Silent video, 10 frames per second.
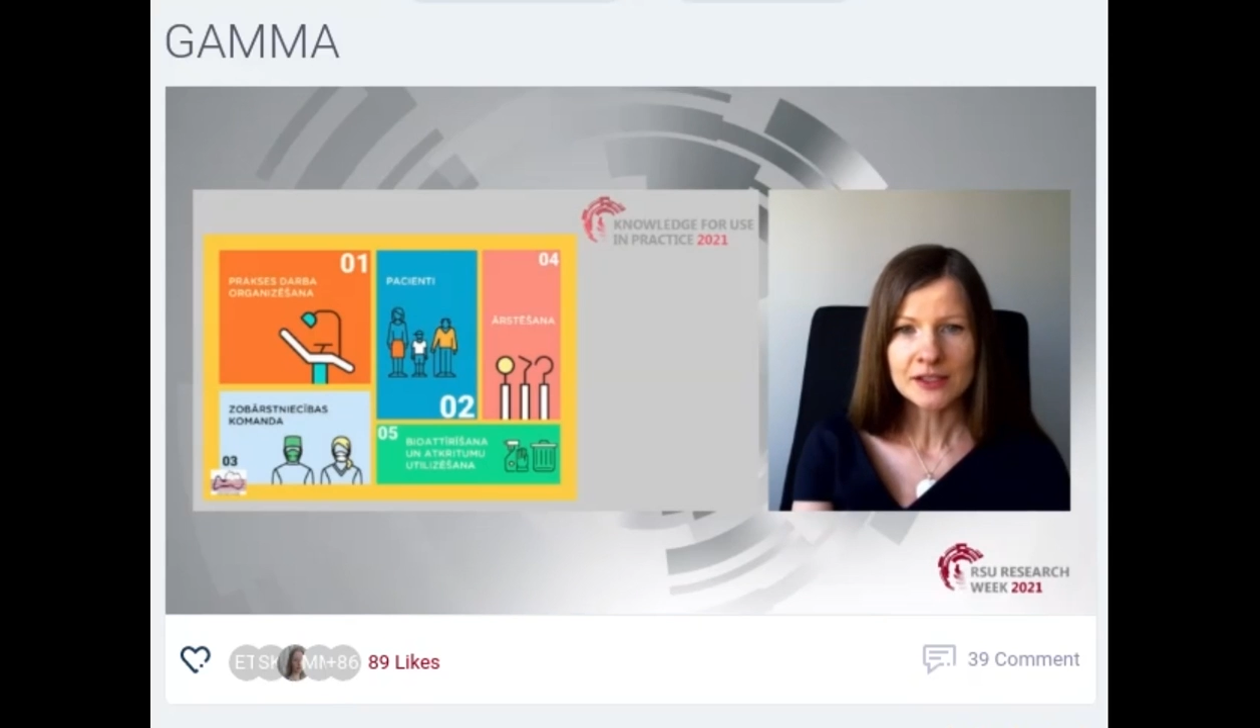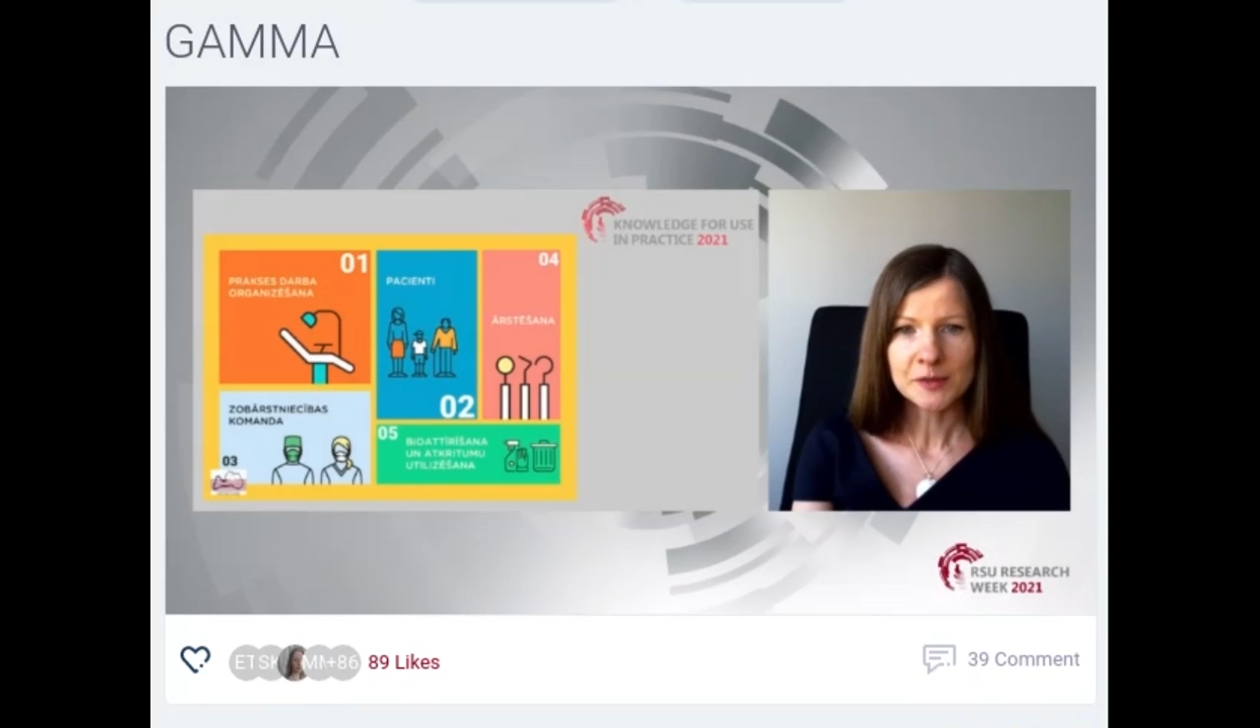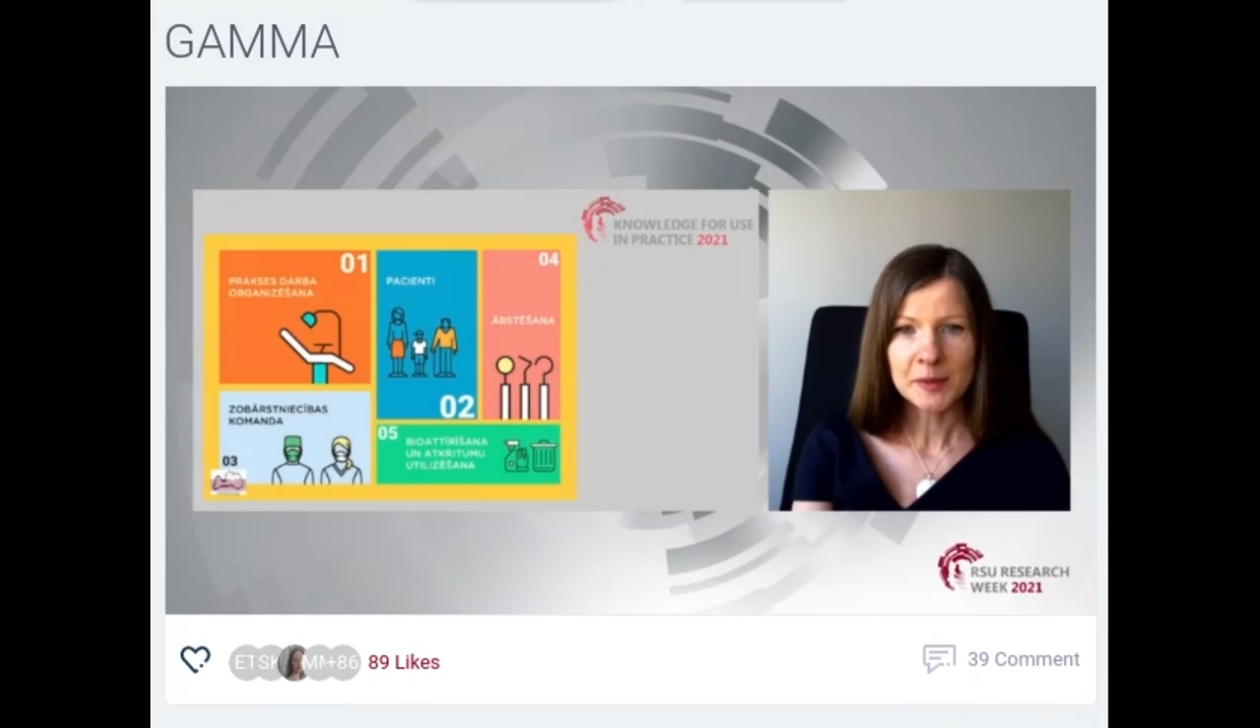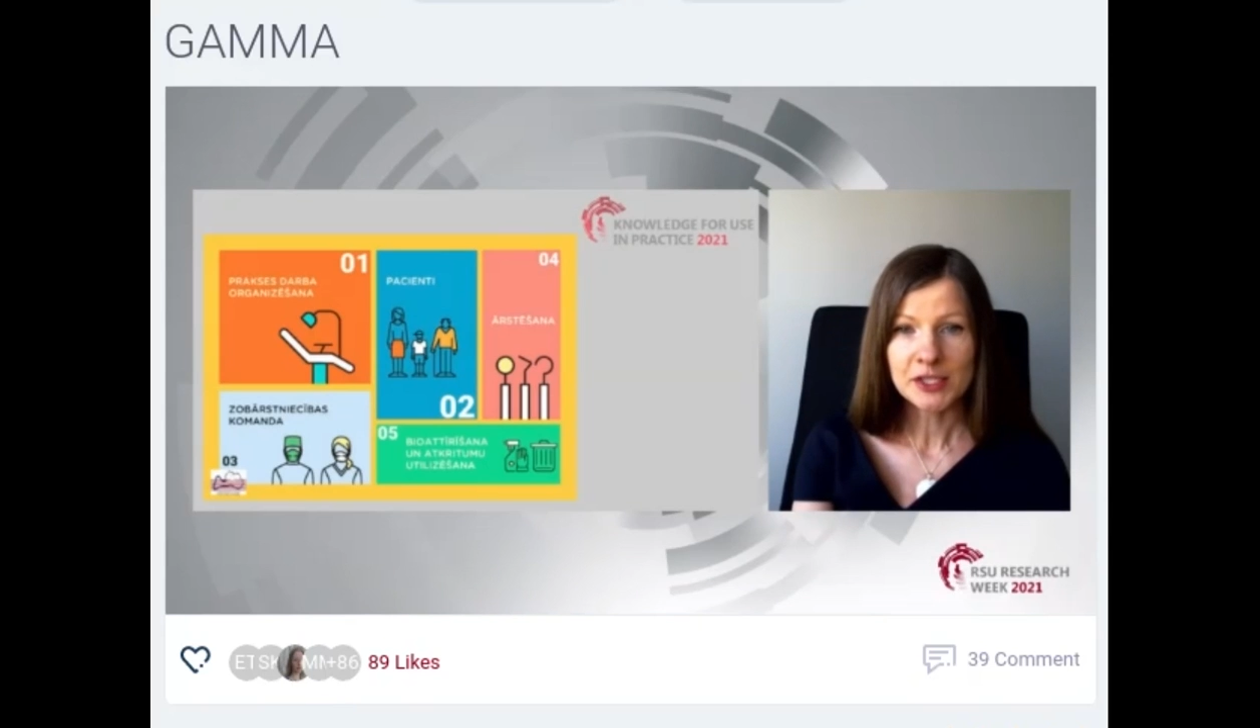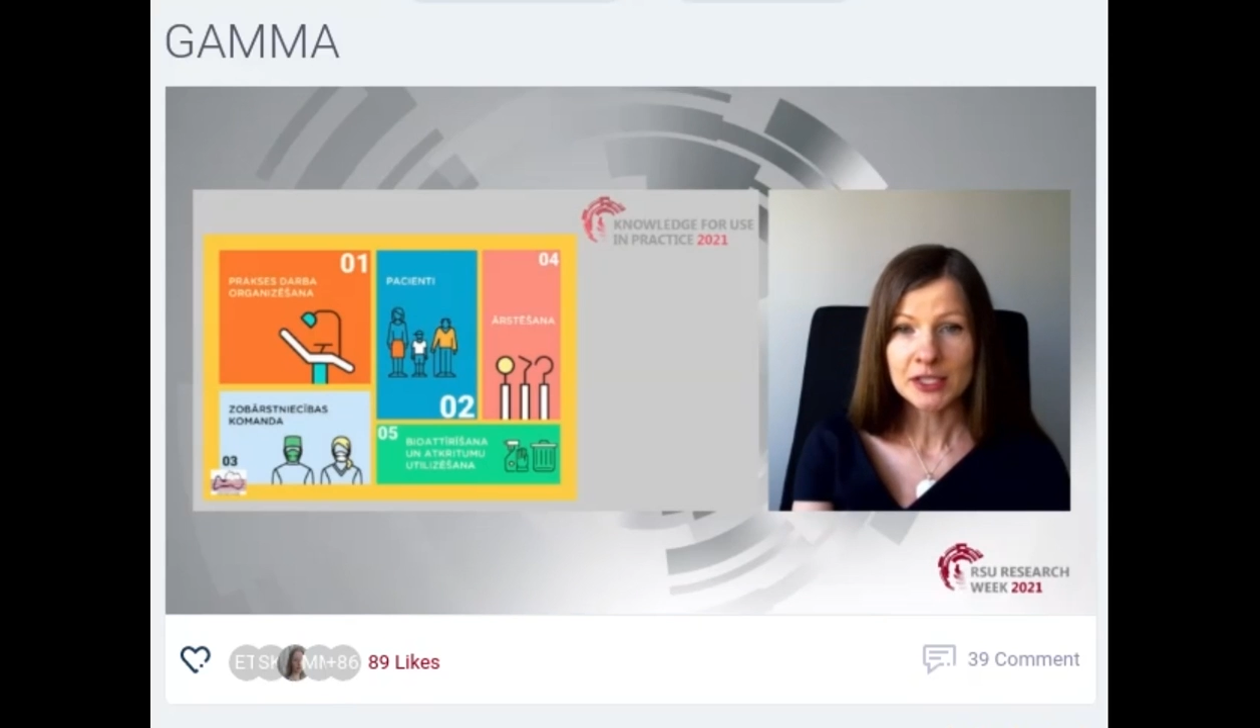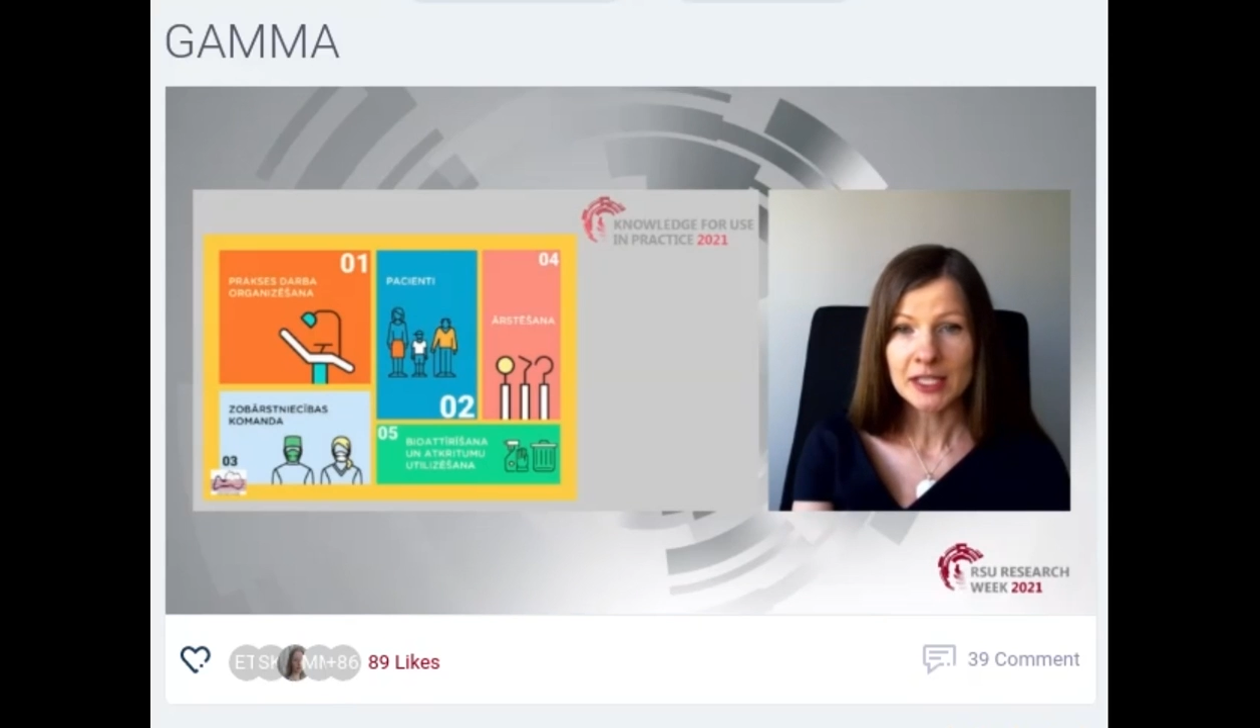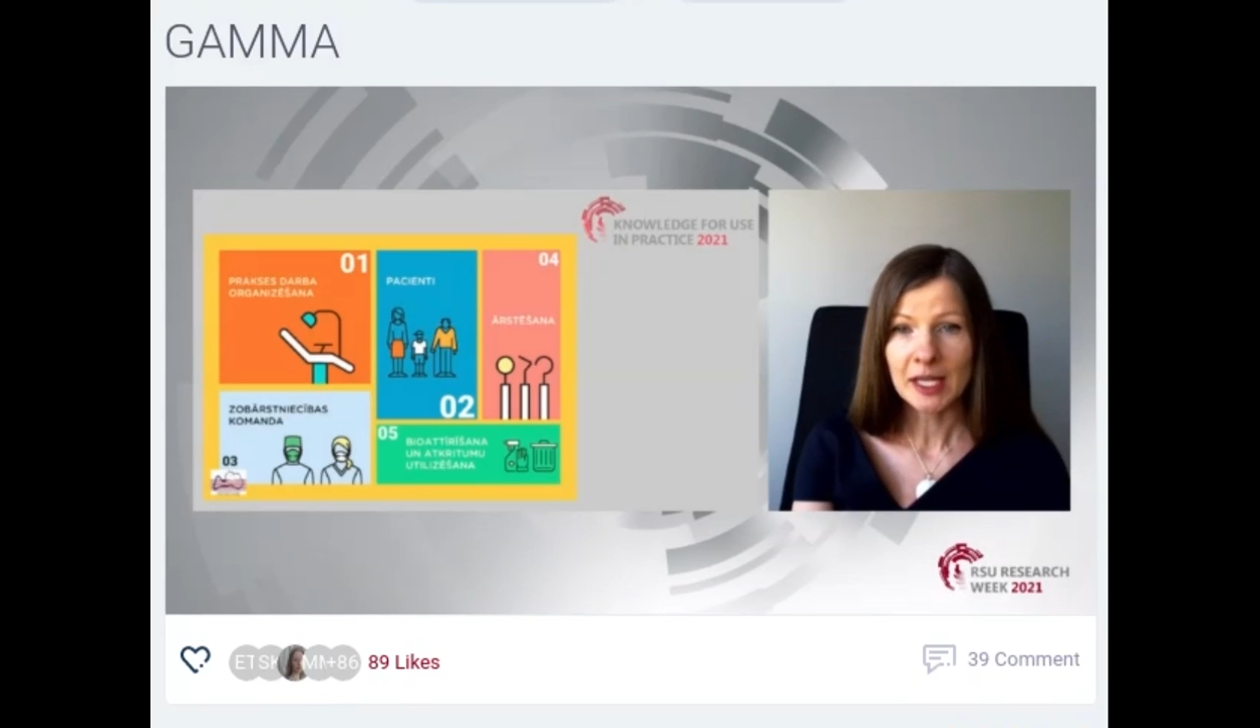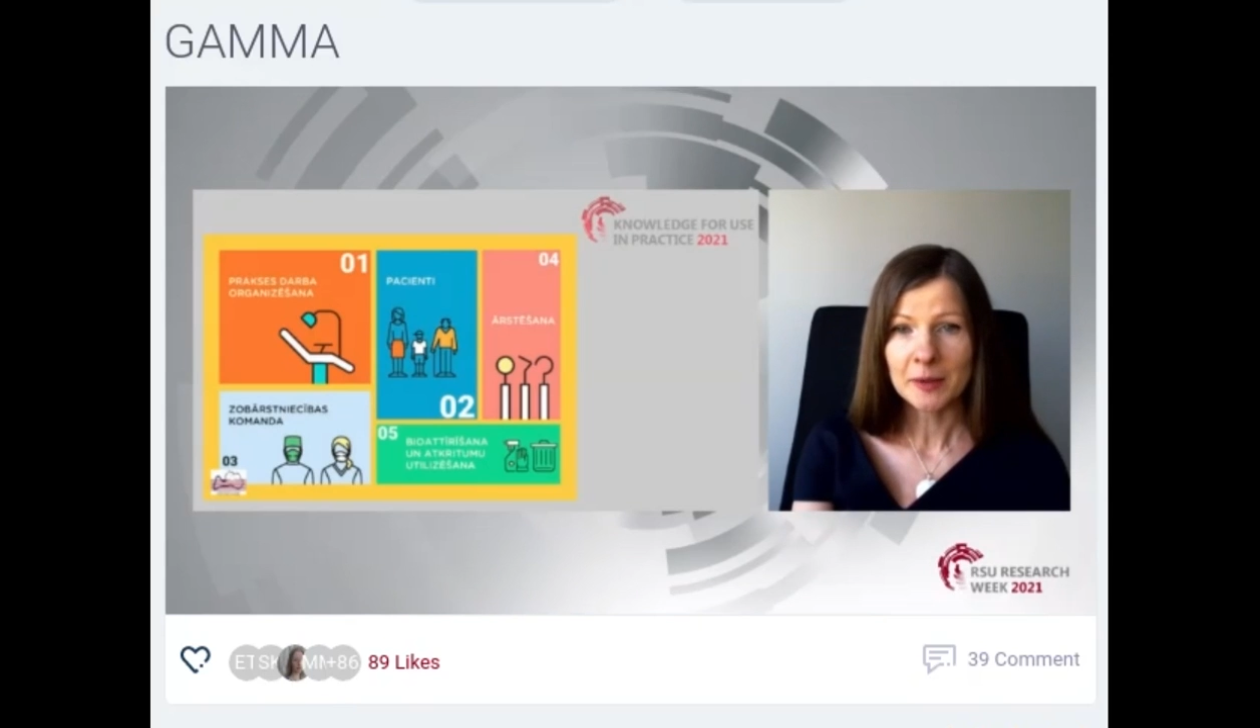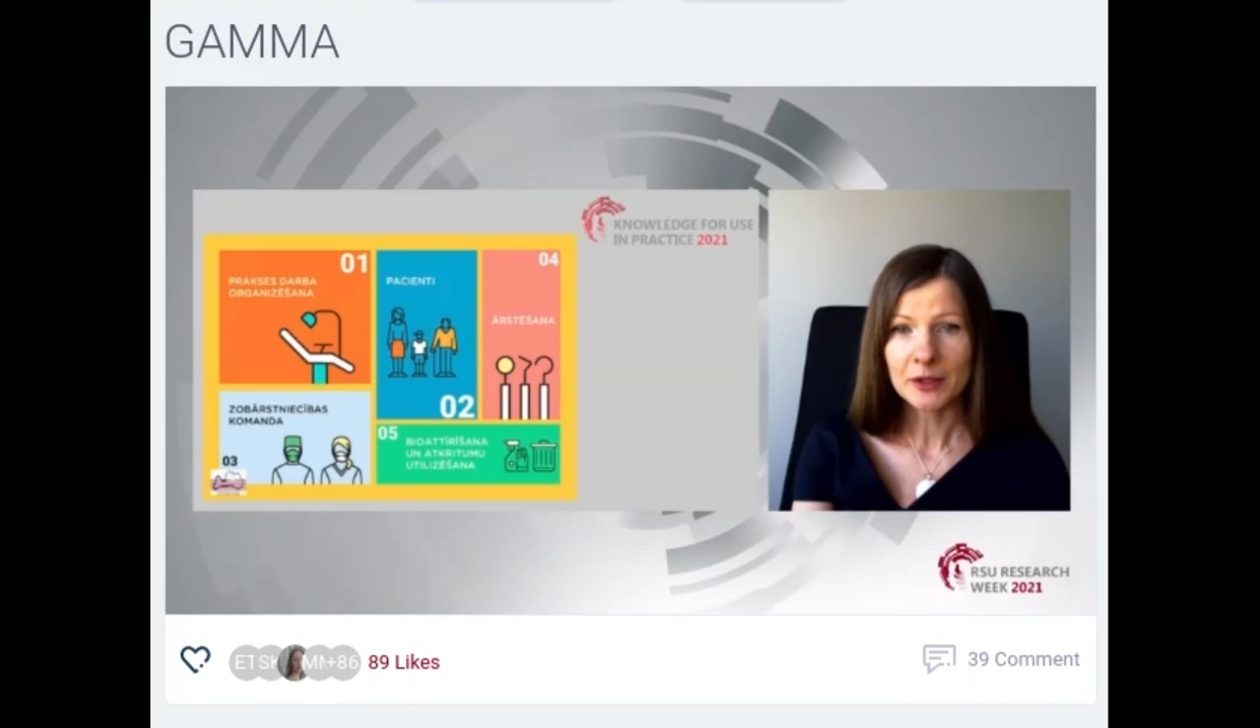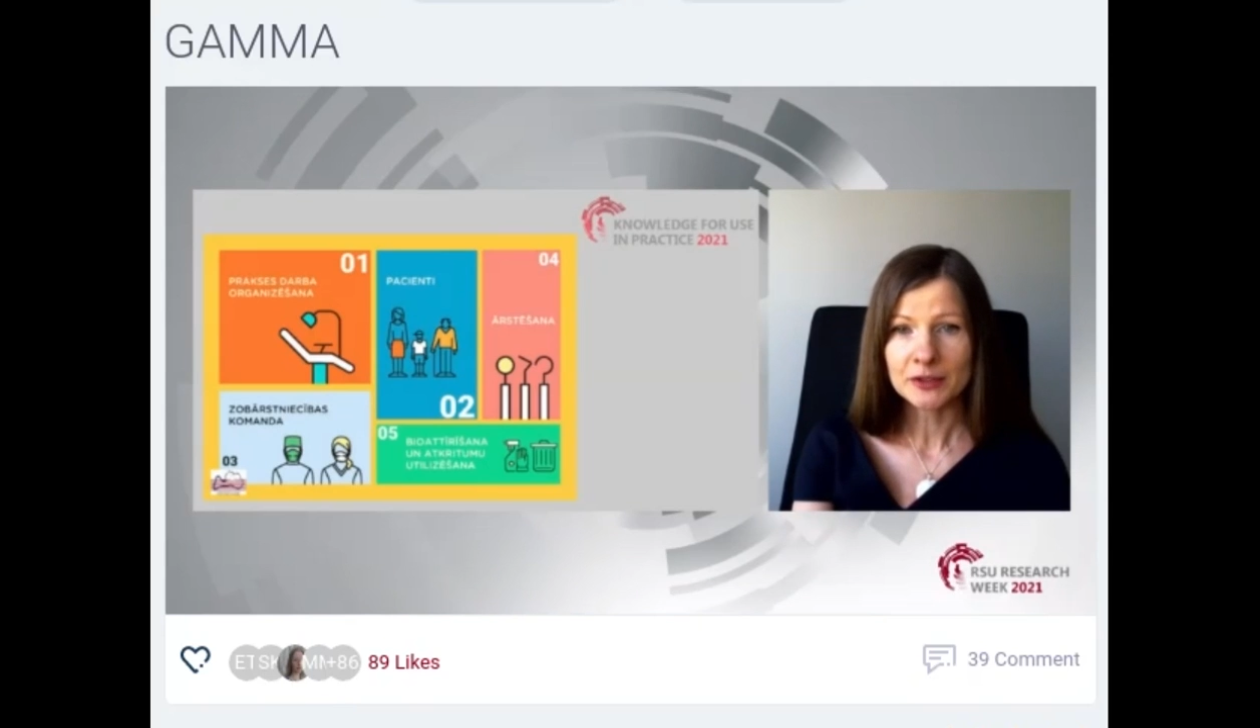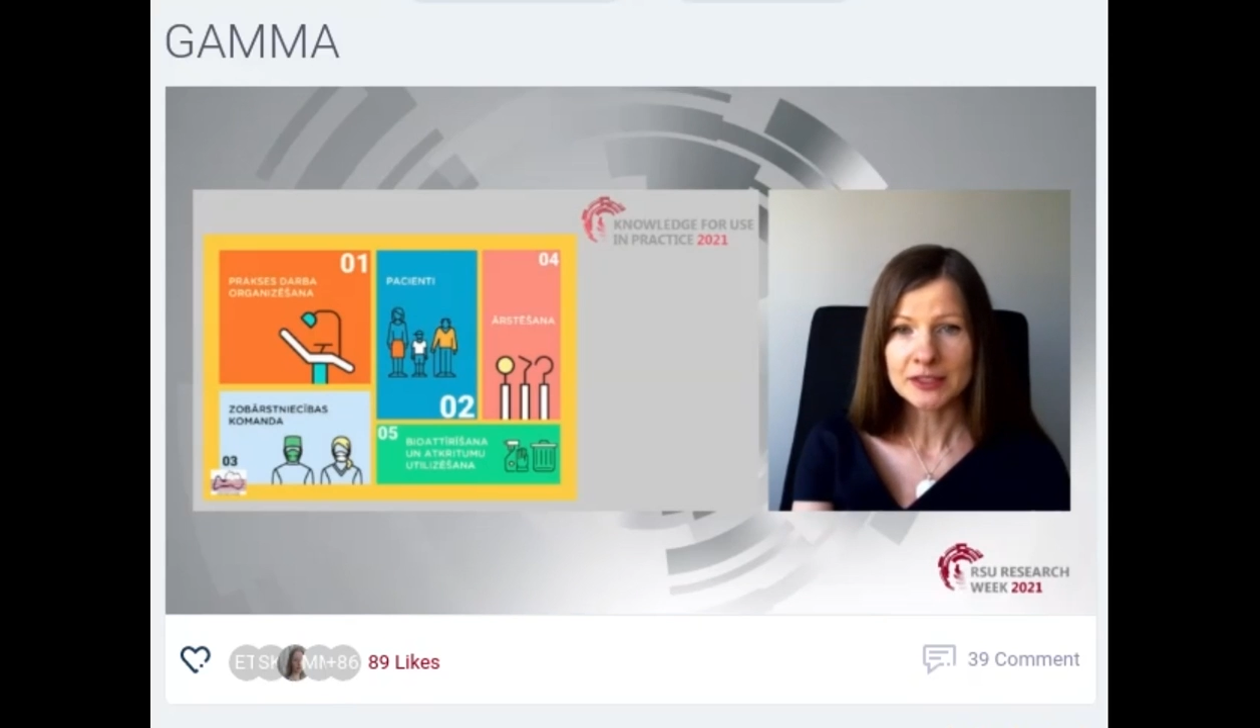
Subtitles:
especially about